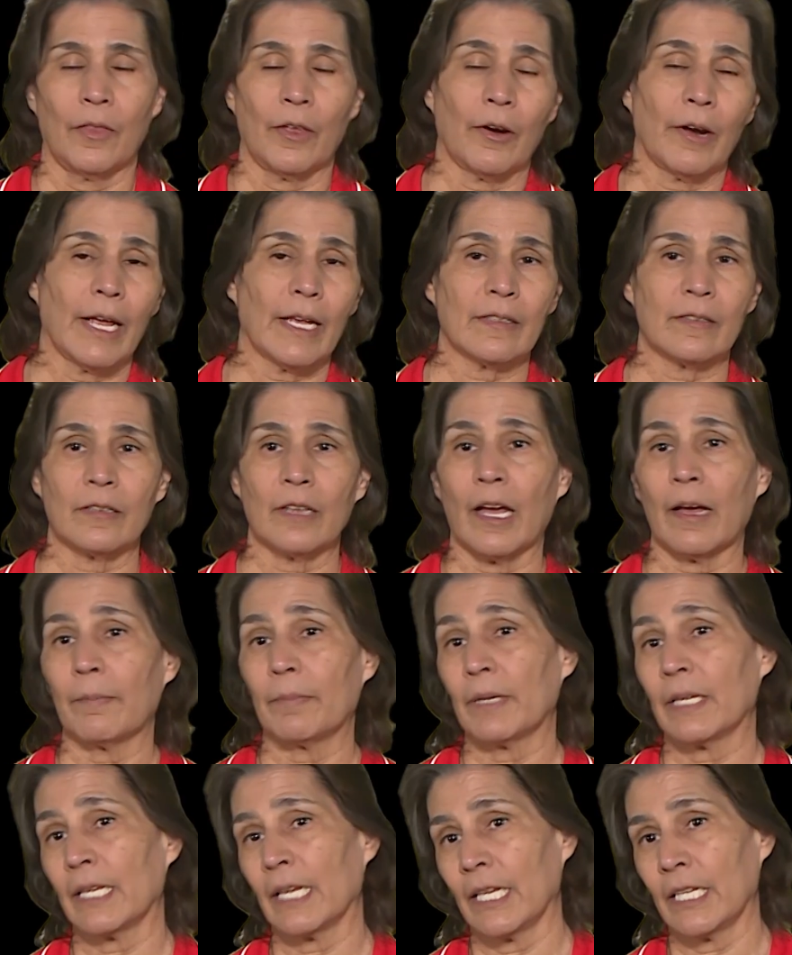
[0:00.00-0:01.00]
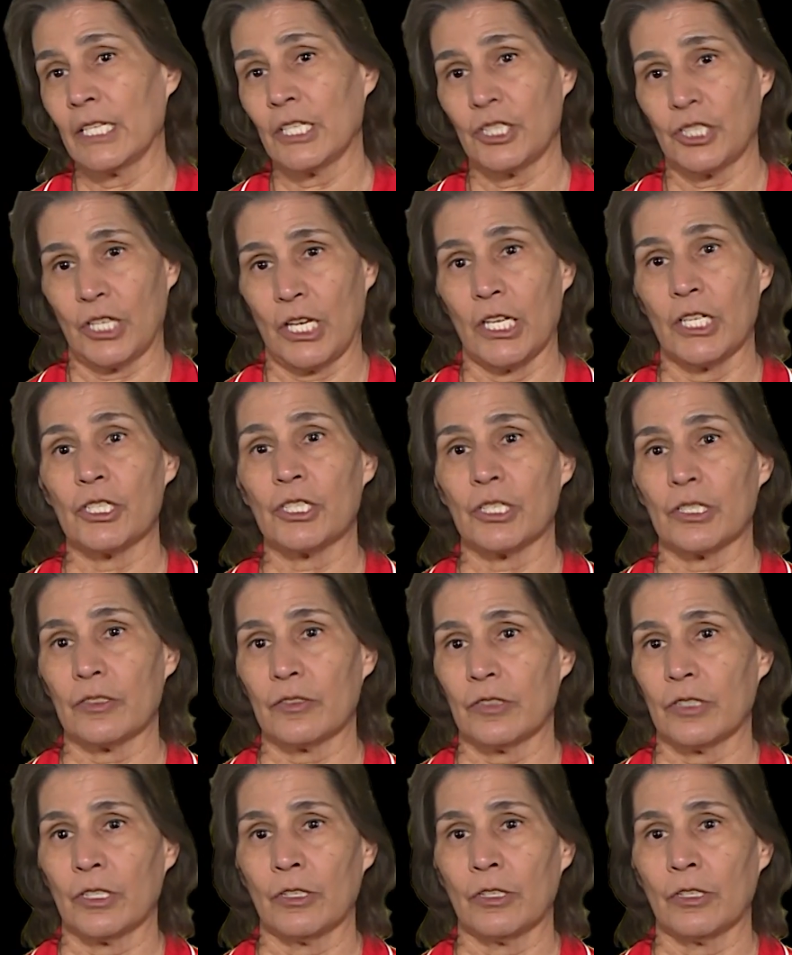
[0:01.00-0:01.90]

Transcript: There has not been any changes.